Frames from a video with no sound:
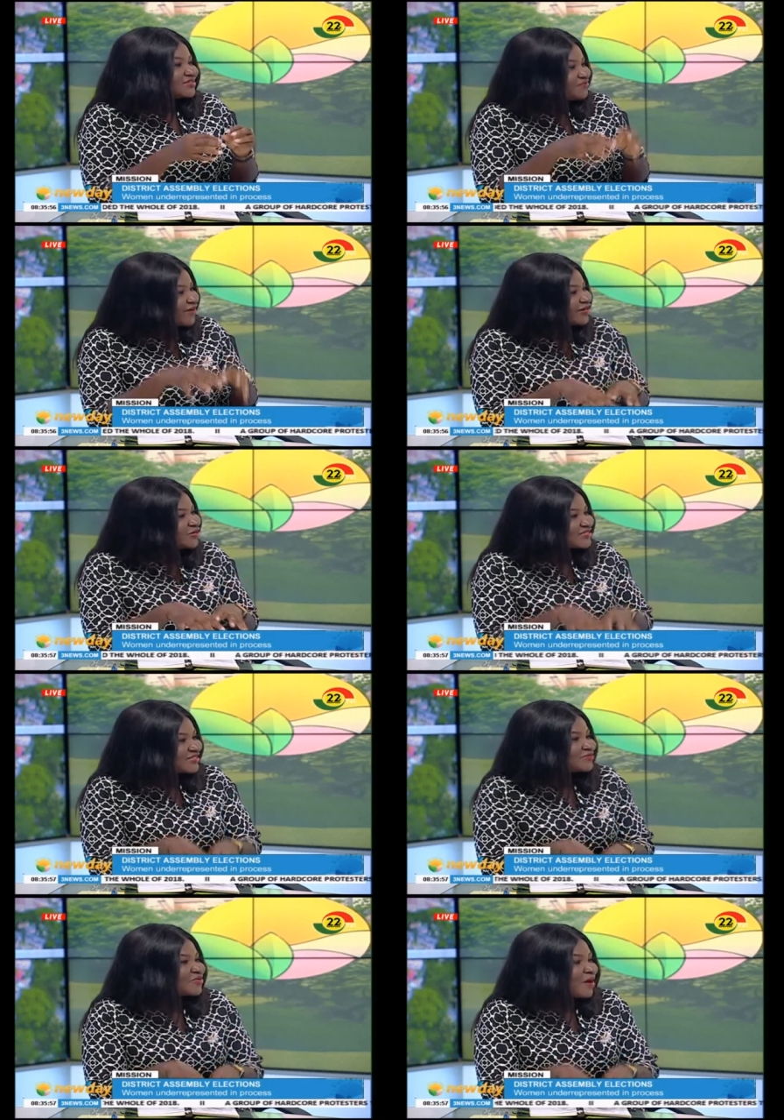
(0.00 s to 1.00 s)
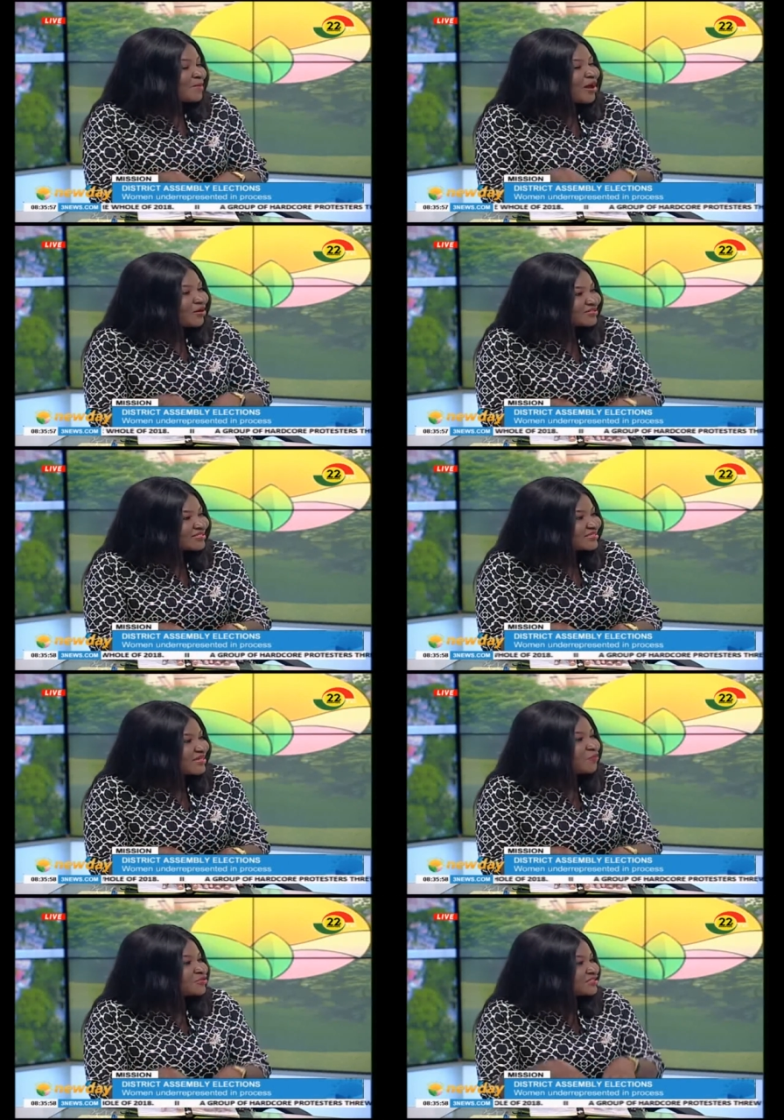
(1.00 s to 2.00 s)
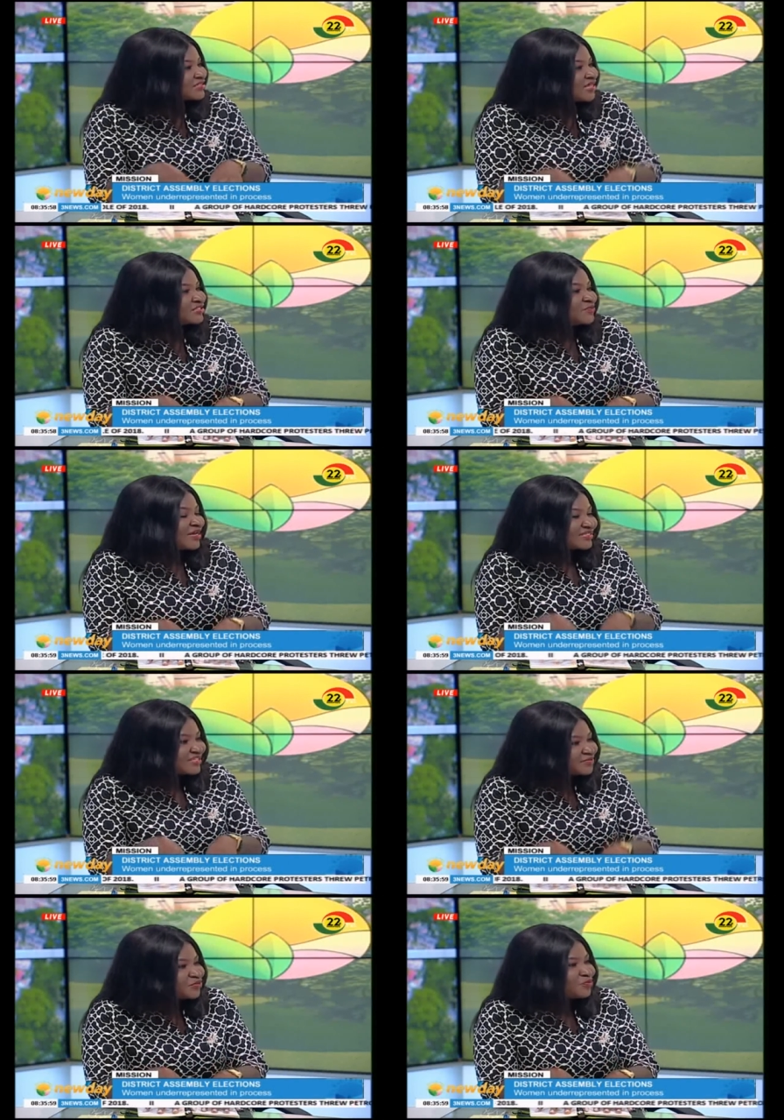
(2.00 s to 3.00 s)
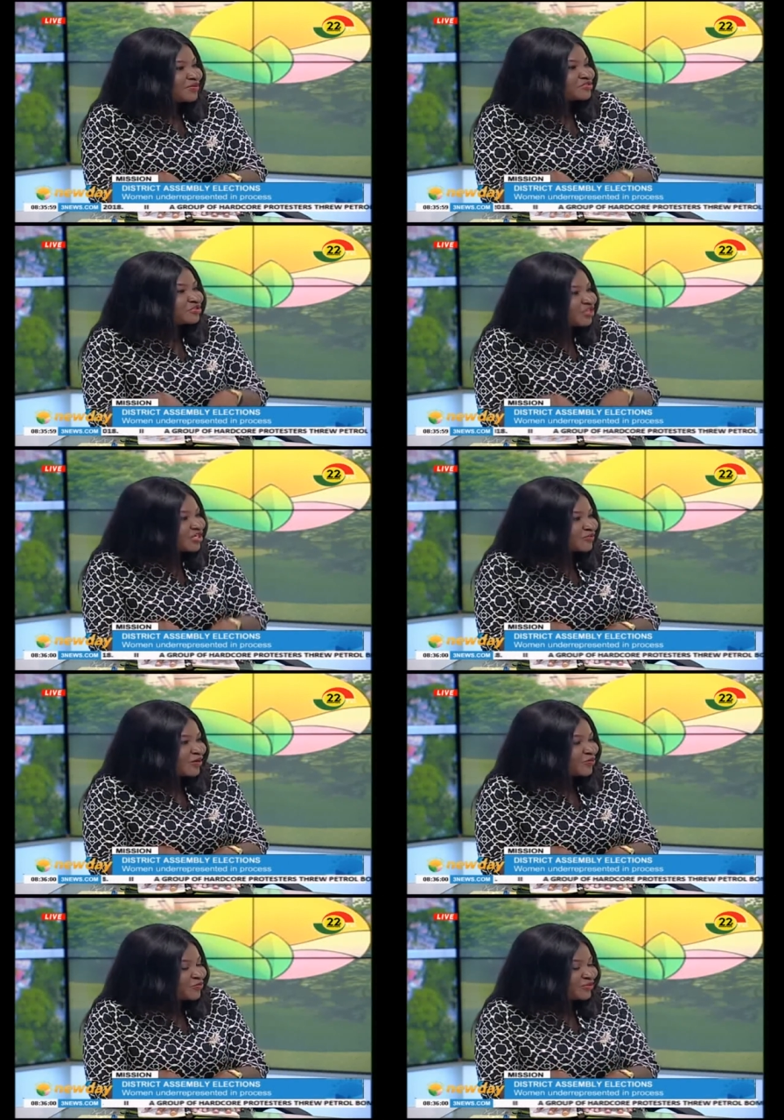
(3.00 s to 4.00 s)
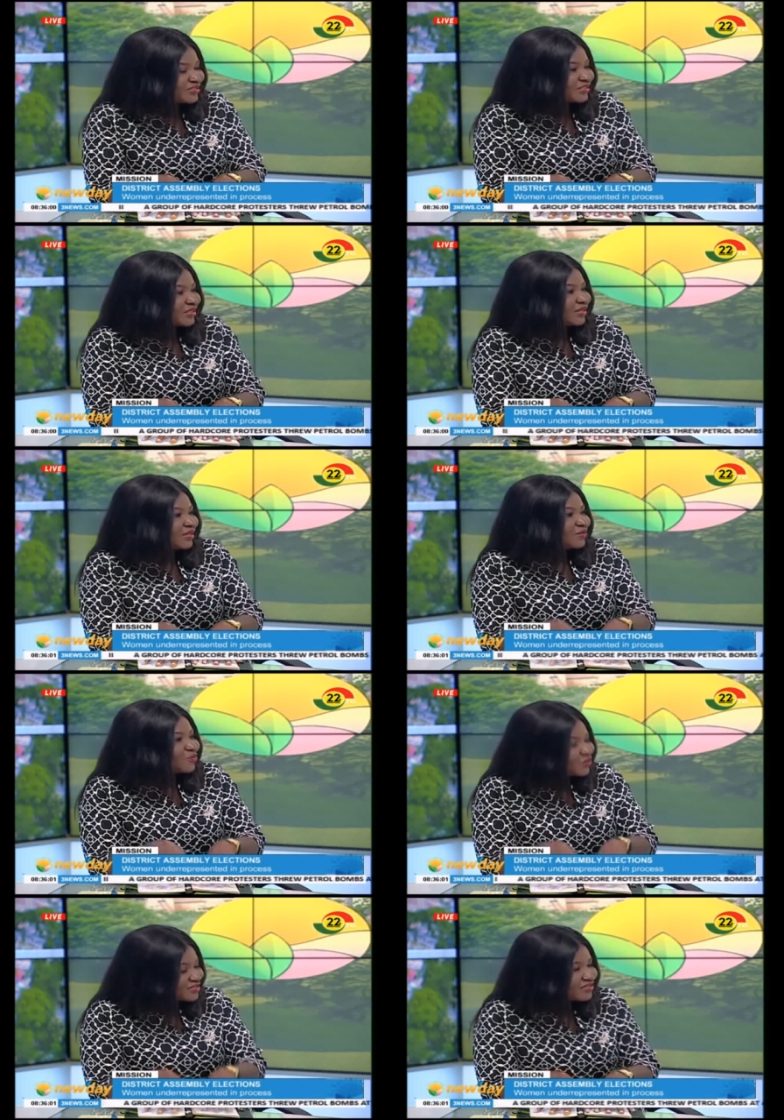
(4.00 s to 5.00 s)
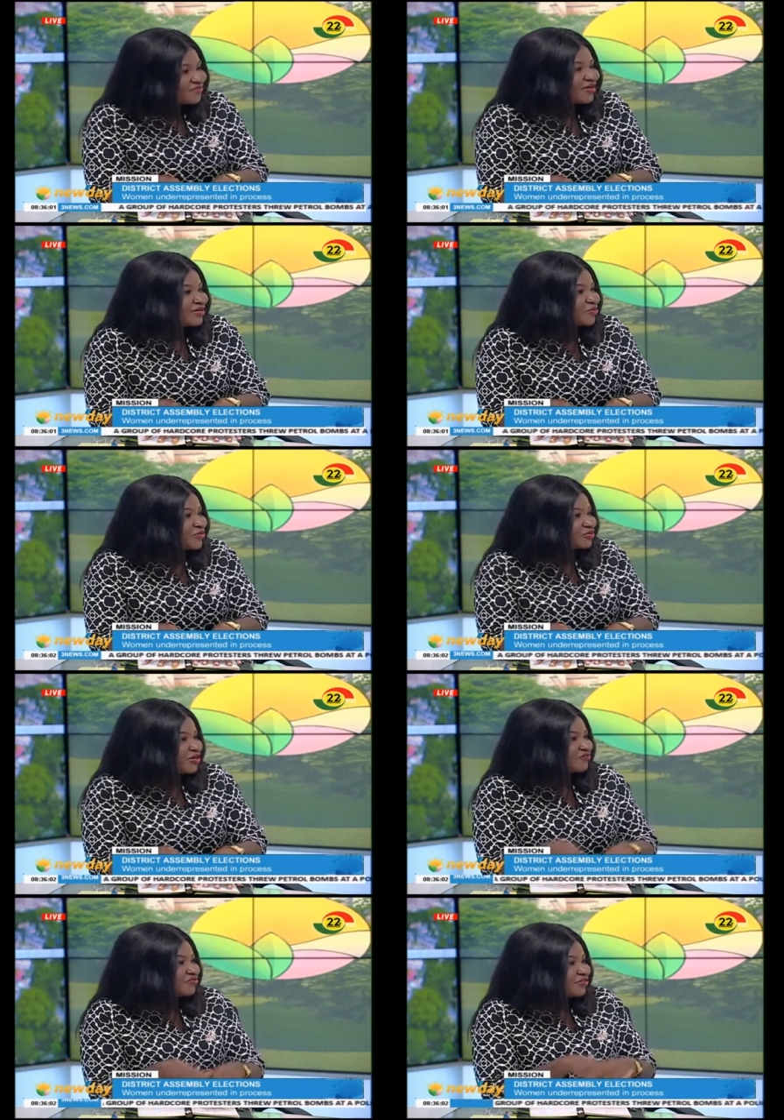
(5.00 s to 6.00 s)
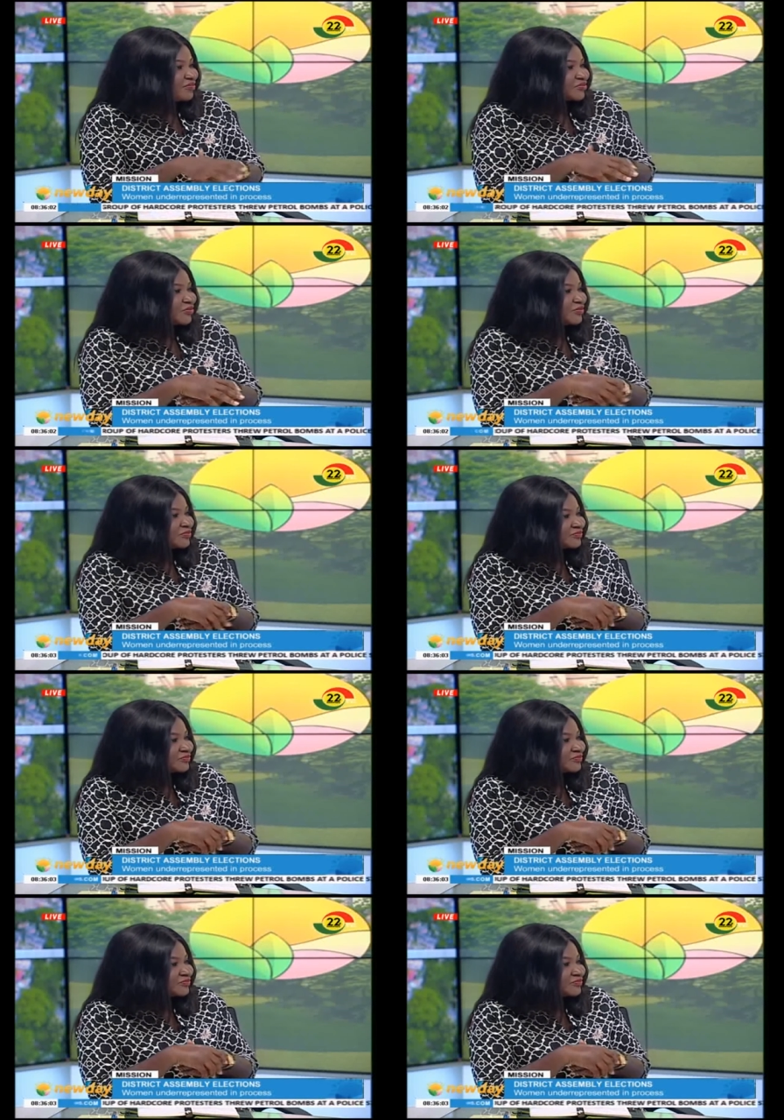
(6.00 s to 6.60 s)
the final step to come out and say, I want to stand to be an assemblywoman to change my community, what's the final word you have for them as well? I